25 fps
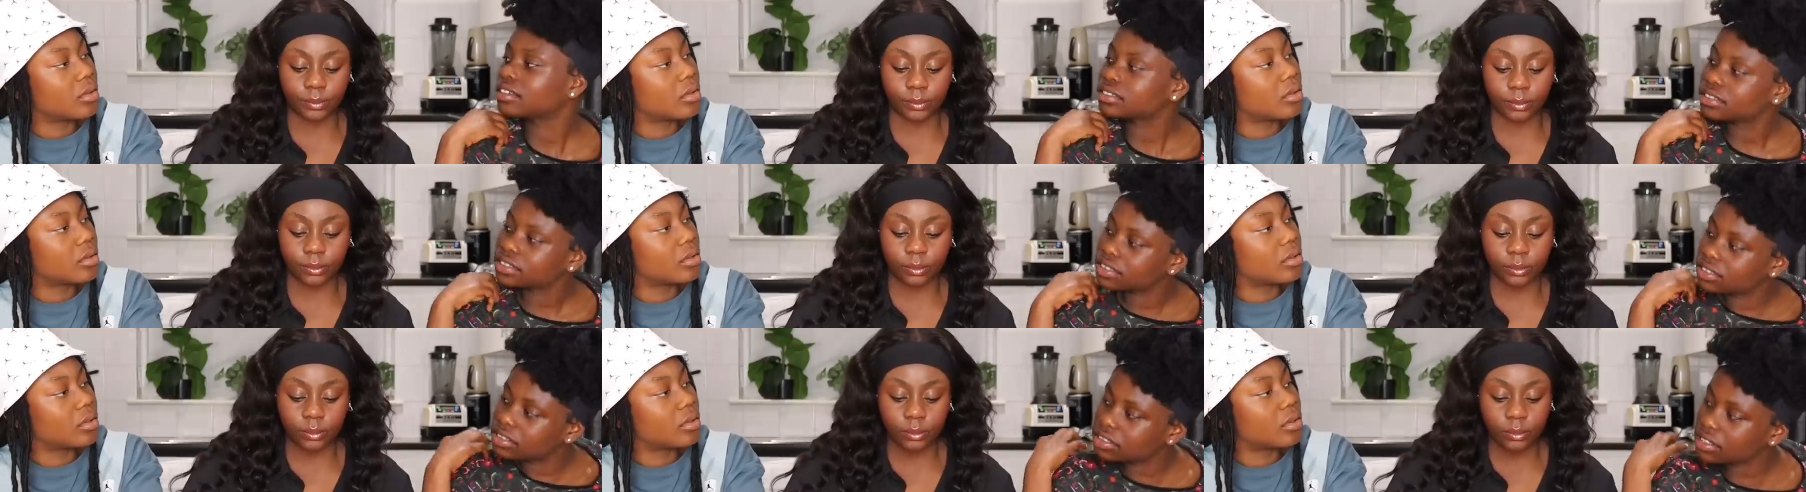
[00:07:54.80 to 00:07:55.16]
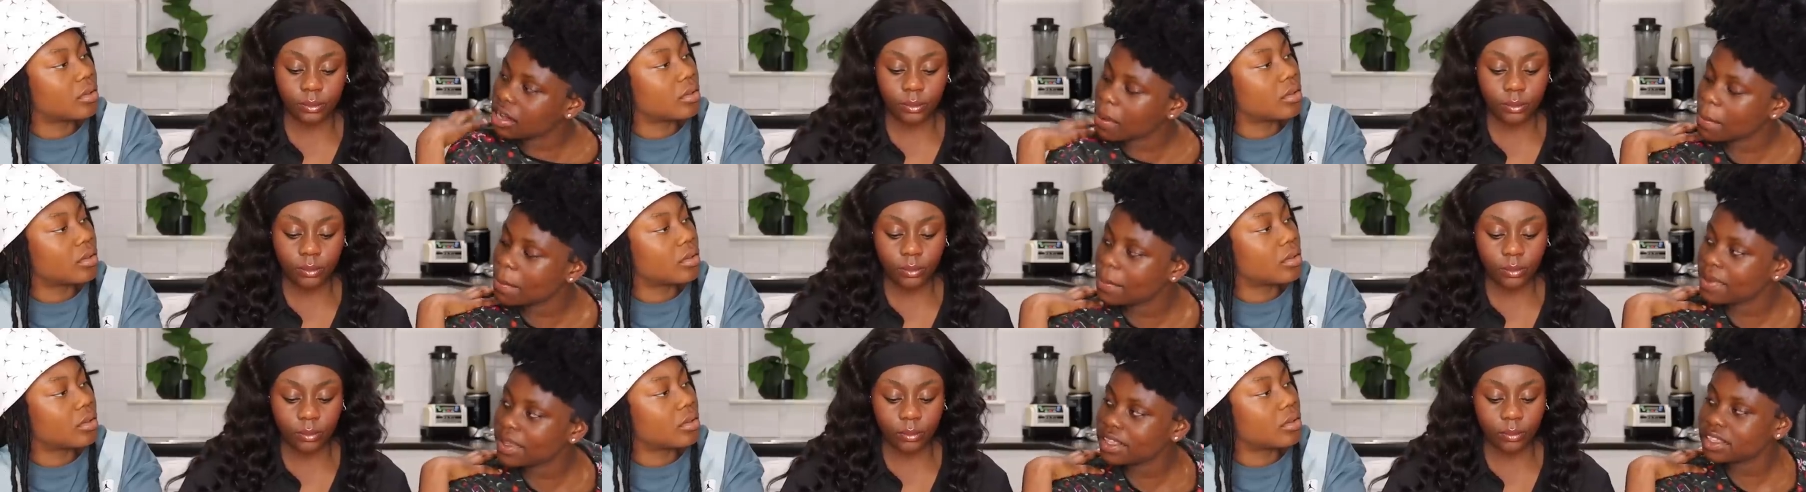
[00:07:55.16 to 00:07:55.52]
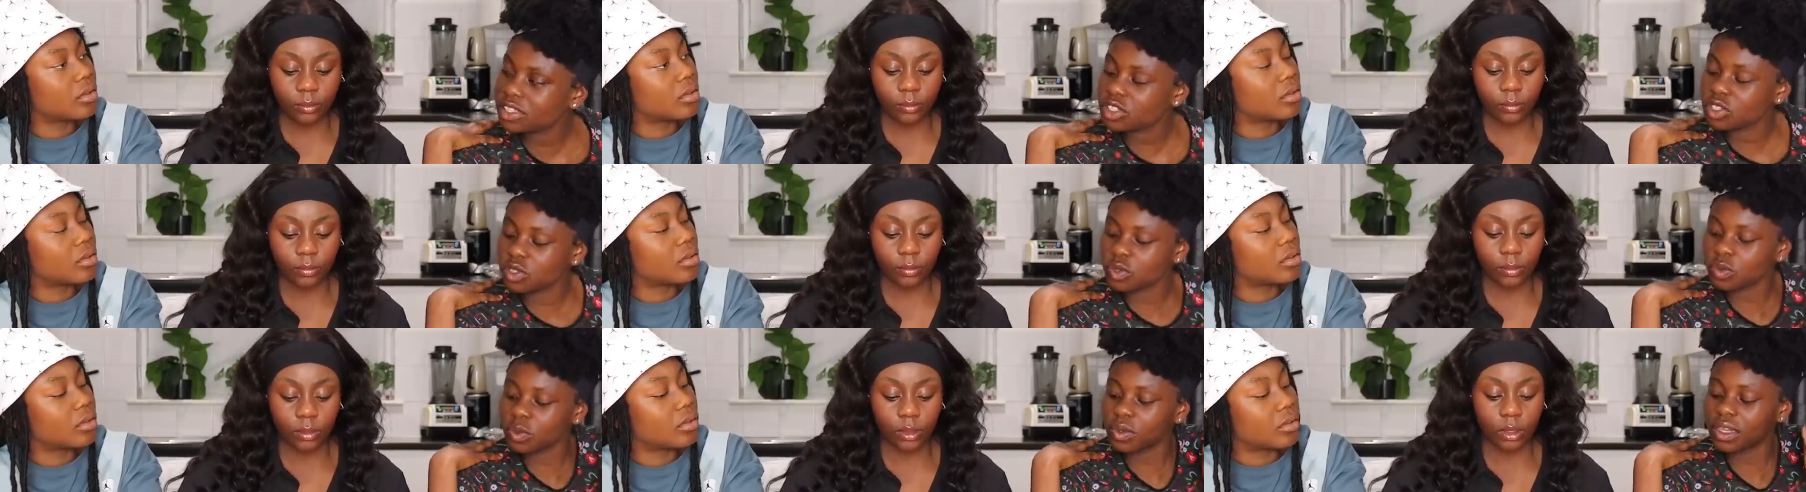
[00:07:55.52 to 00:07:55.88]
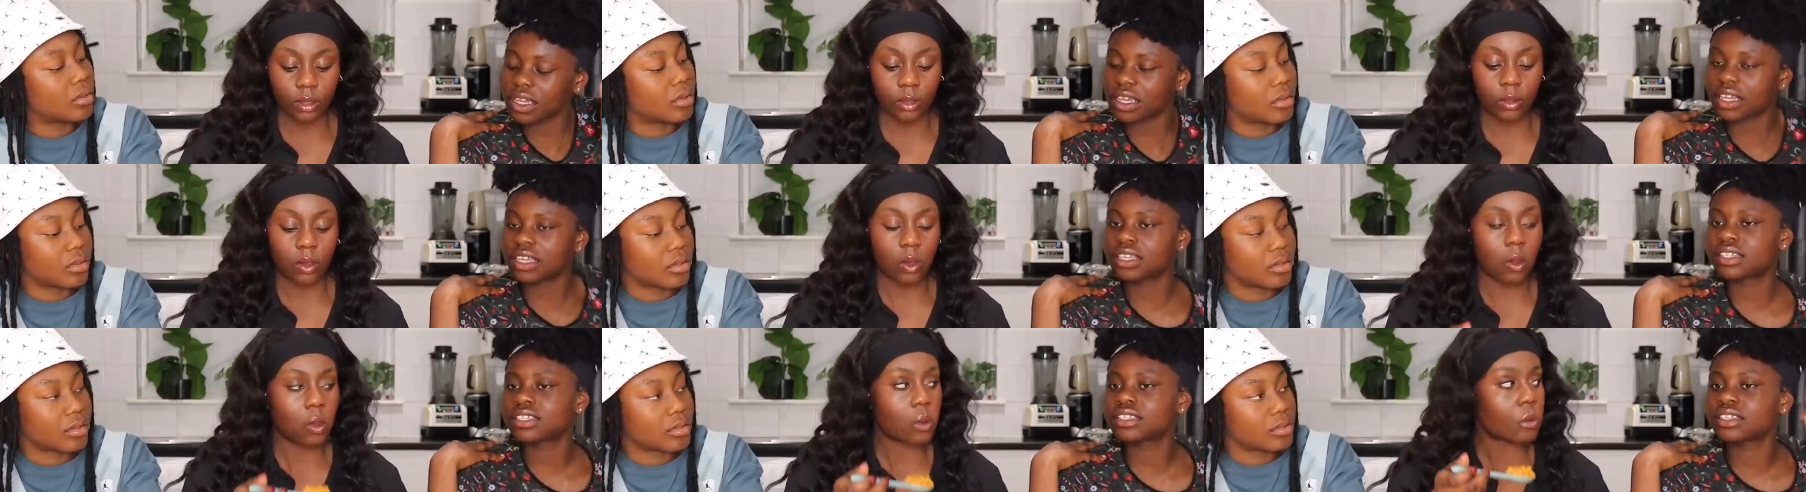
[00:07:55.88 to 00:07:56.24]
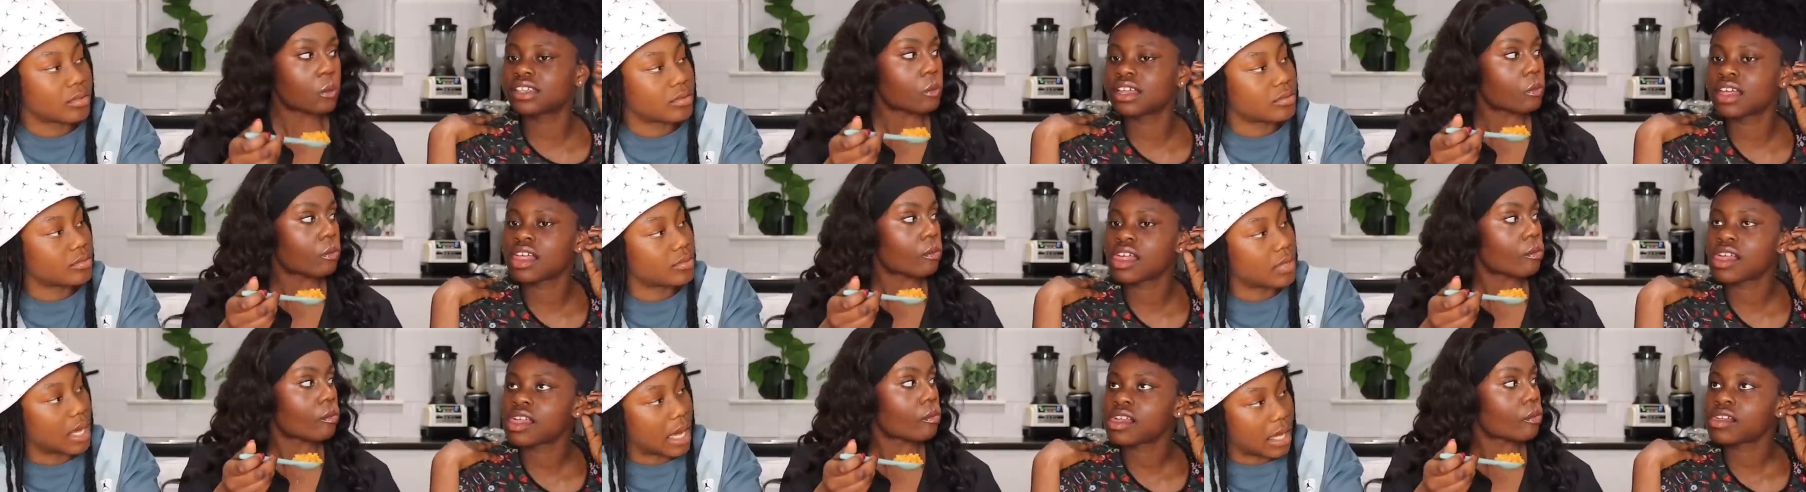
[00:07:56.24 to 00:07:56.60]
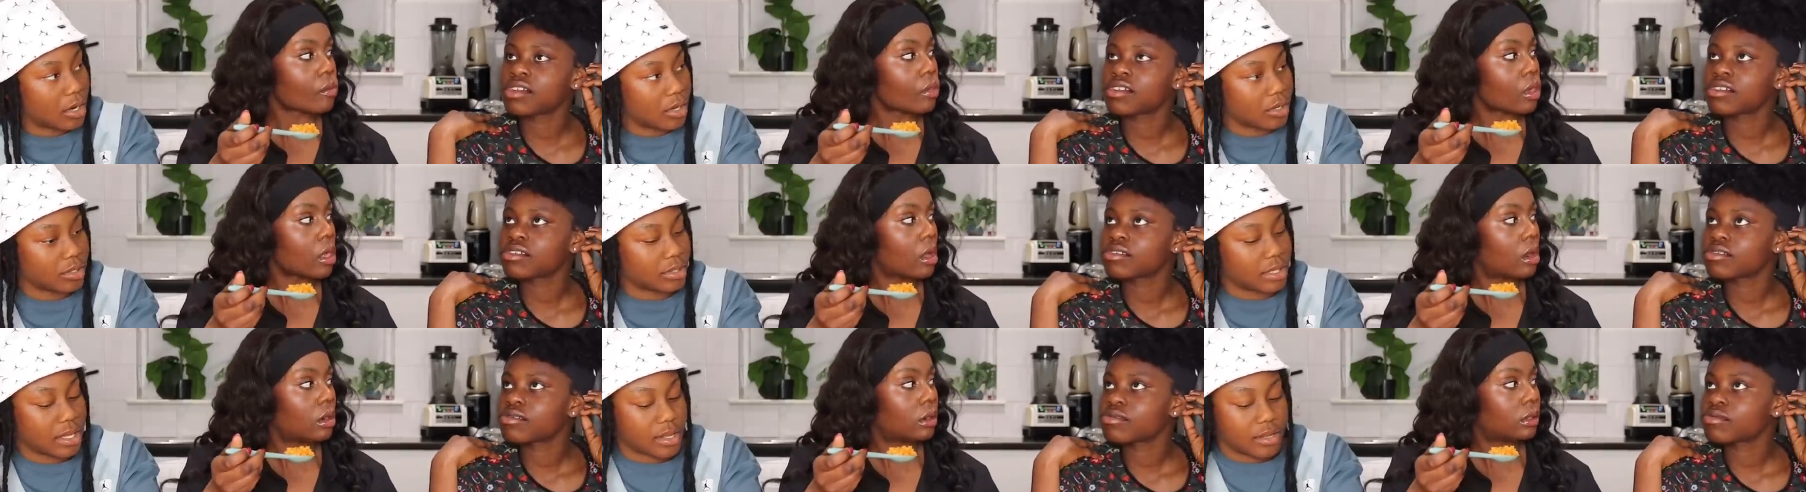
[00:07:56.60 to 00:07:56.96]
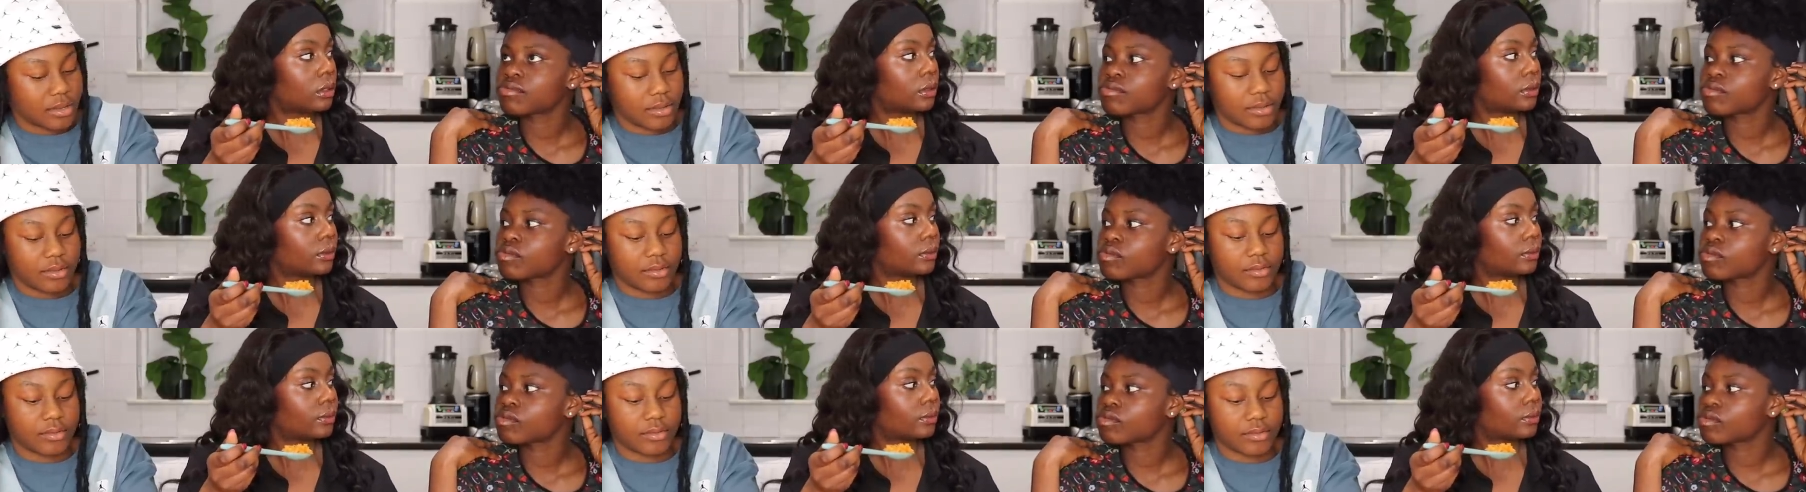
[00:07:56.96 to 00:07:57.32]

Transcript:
Speaker 1: It's not been two weeks. How long then?